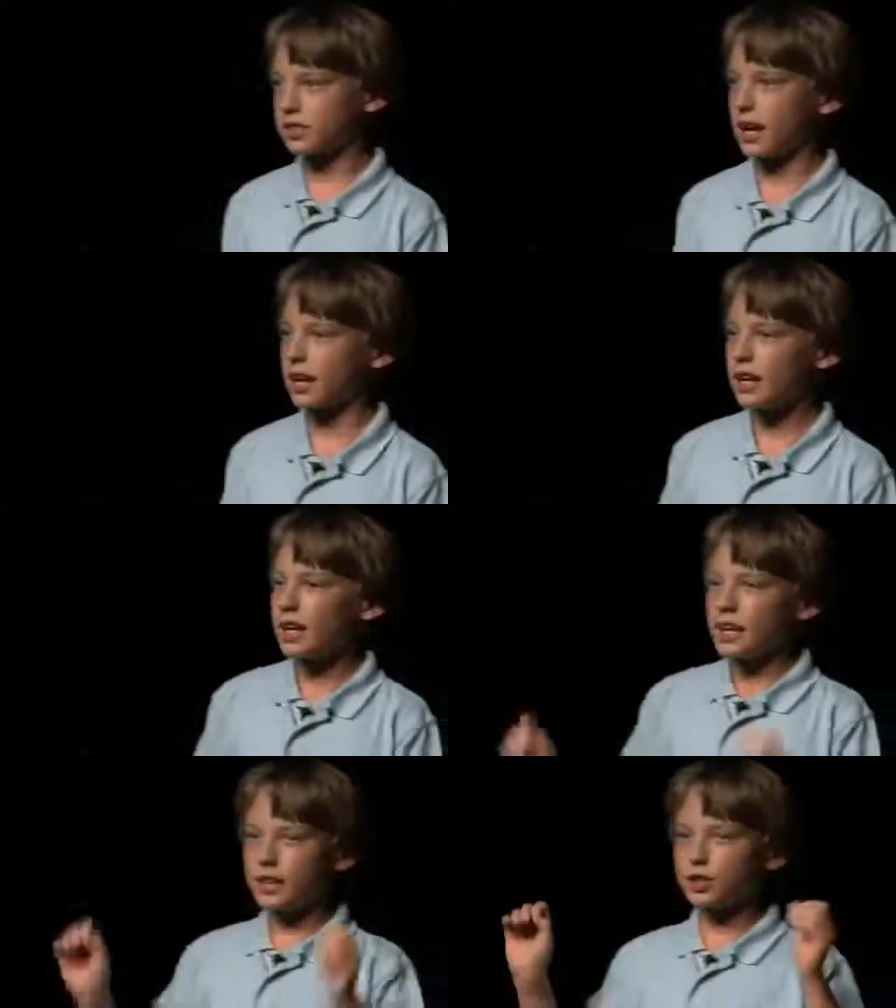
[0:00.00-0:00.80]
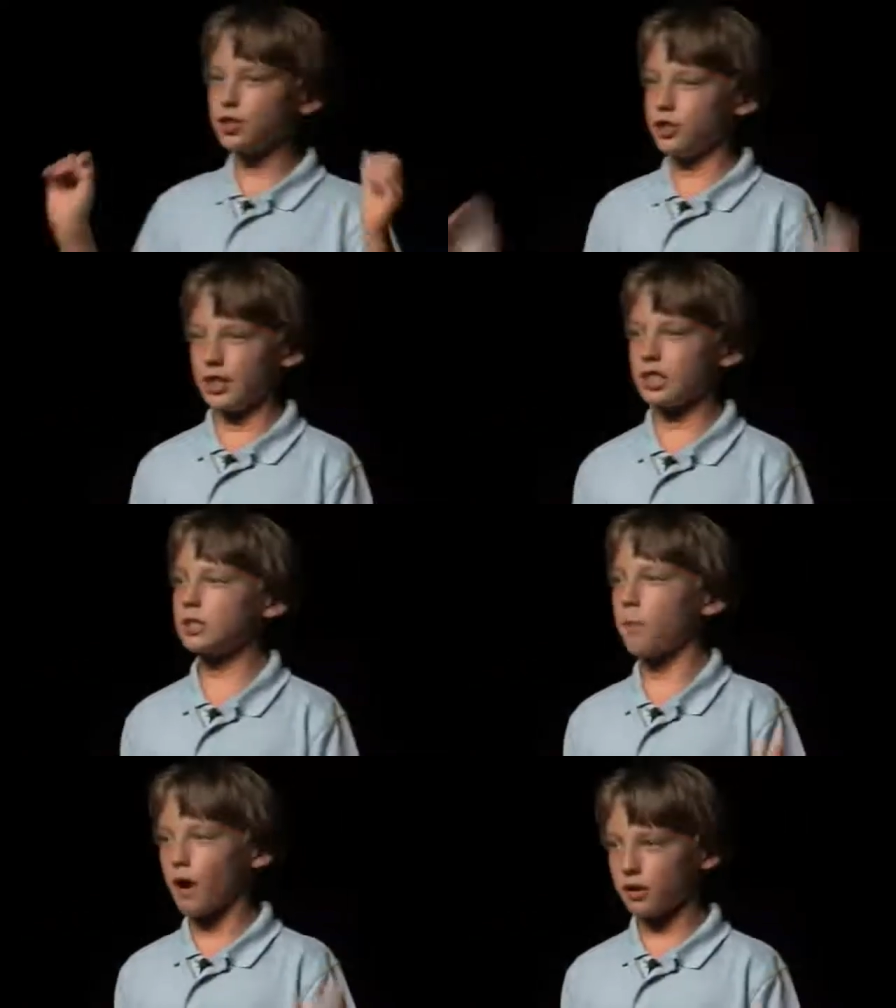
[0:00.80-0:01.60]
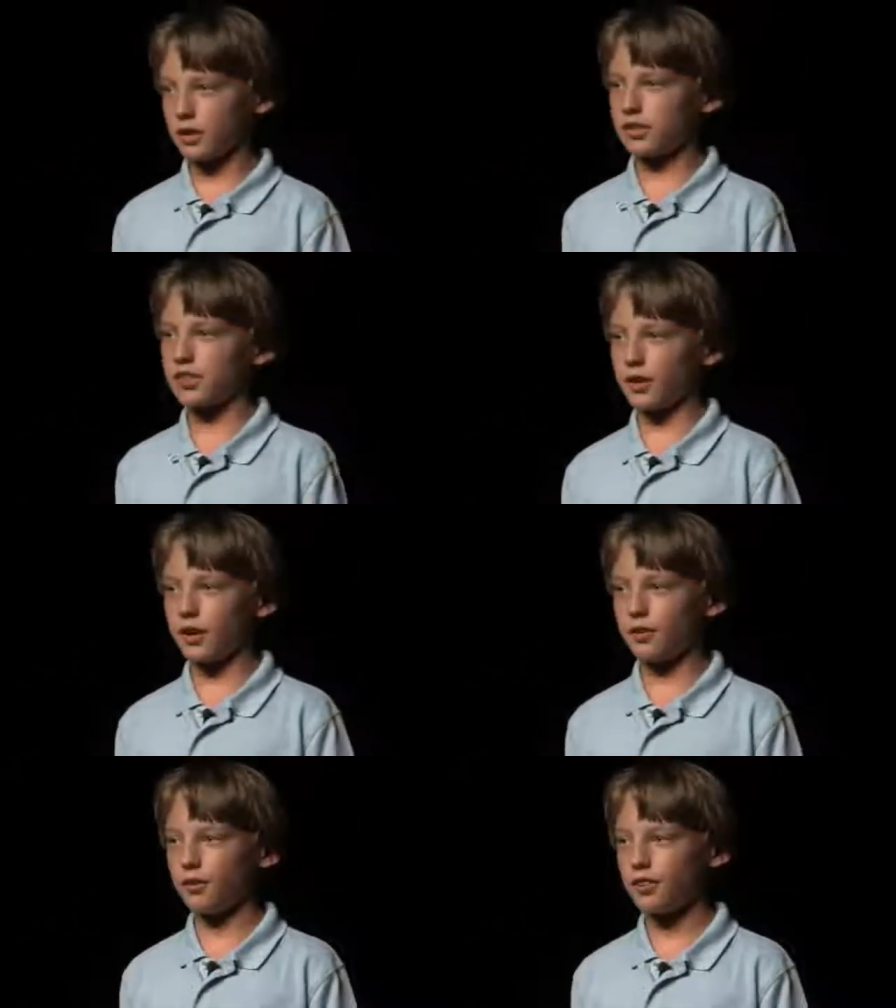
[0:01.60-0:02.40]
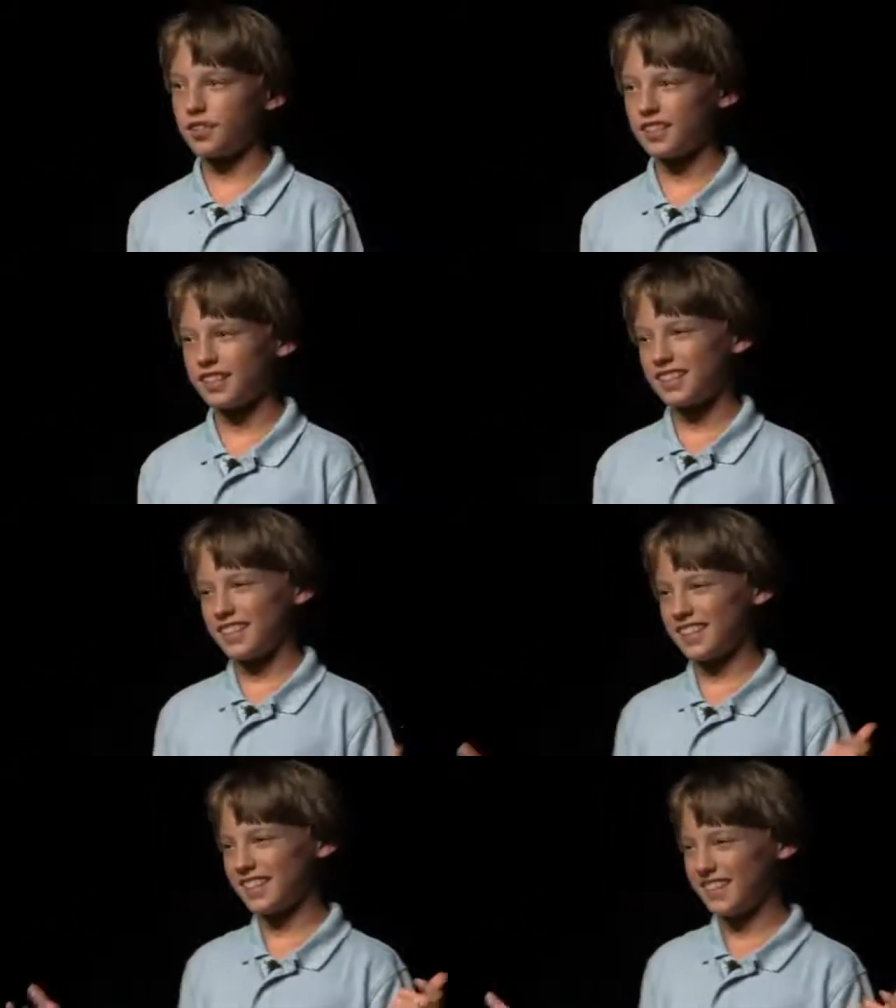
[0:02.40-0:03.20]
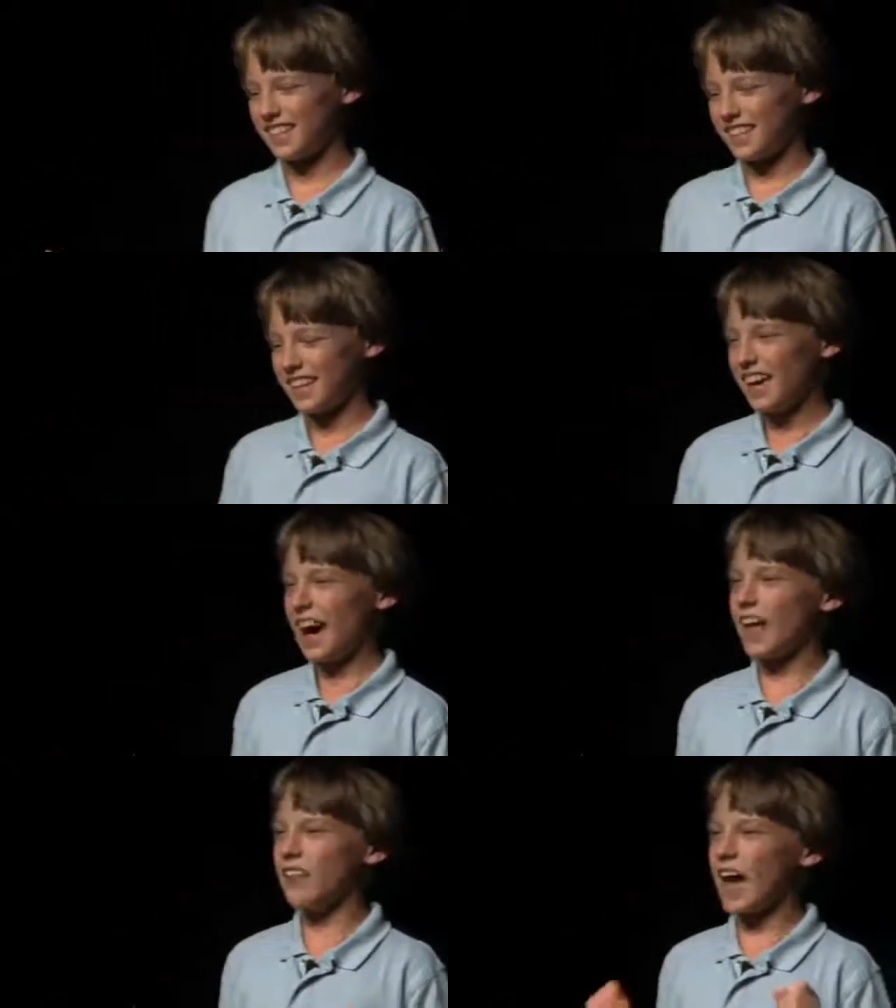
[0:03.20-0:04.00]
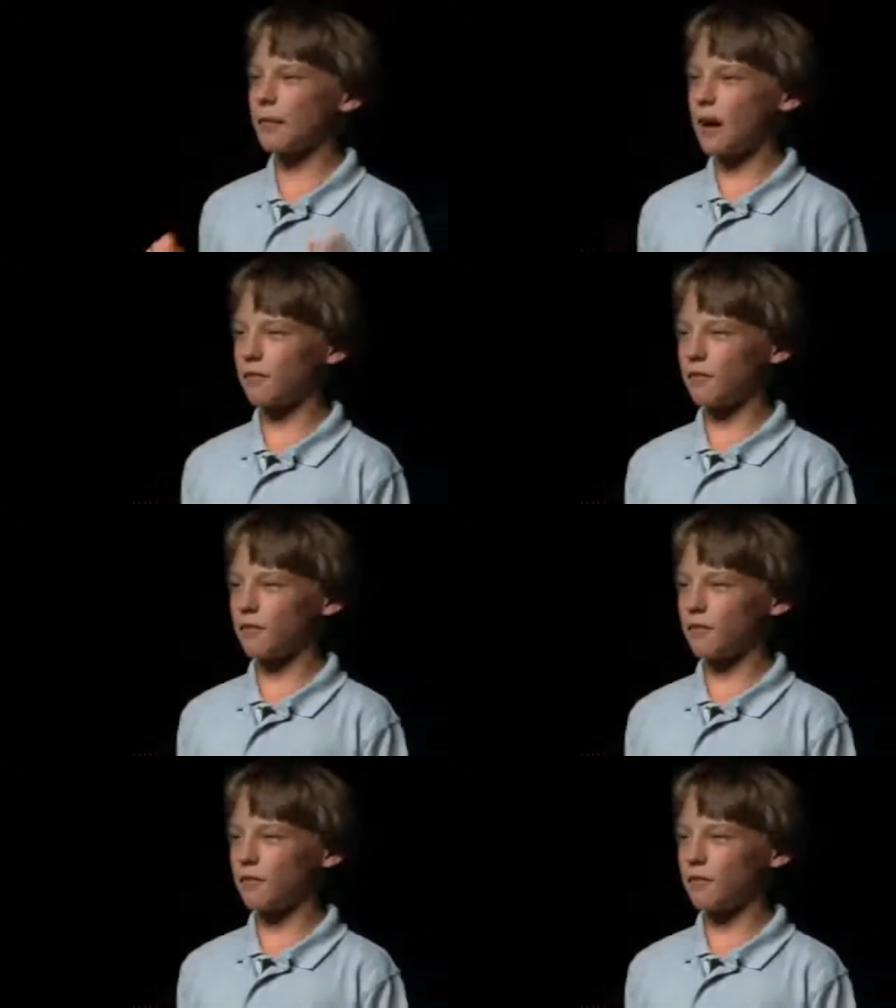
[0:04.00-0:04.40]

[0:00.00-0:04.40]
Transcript: said he shouldn't eat sparkly cereal. And that, my